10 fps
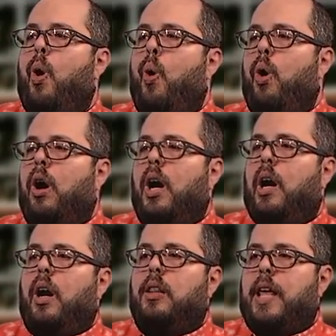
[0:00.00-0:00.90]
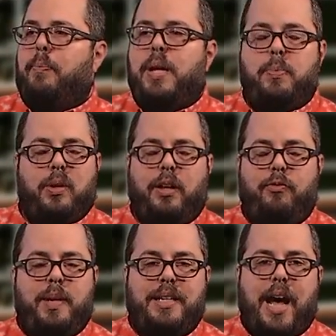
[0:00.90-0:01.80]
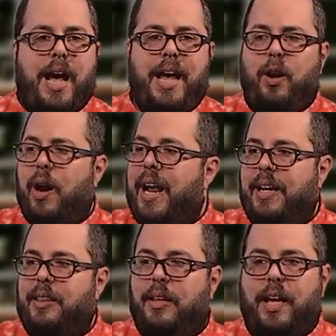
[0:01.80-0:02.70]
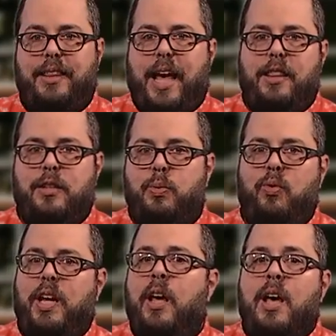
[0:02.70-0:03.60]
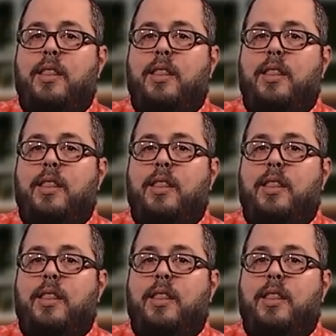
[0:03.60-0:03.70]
or that people have been dying or anything like that in this movie.